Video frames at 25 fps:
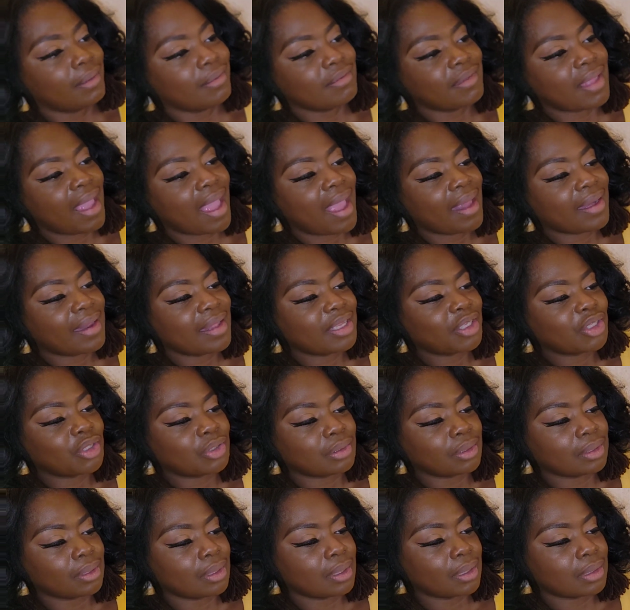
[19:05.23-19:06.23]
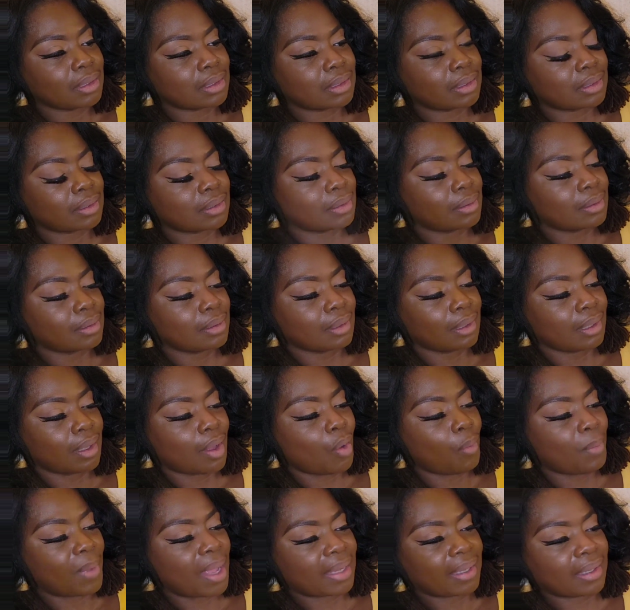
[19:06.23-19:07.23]
That is just, oh
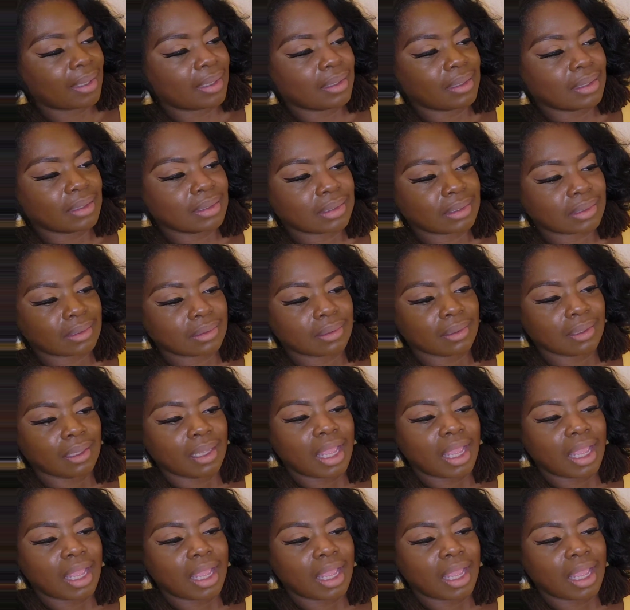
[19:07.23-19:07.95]
my goodness.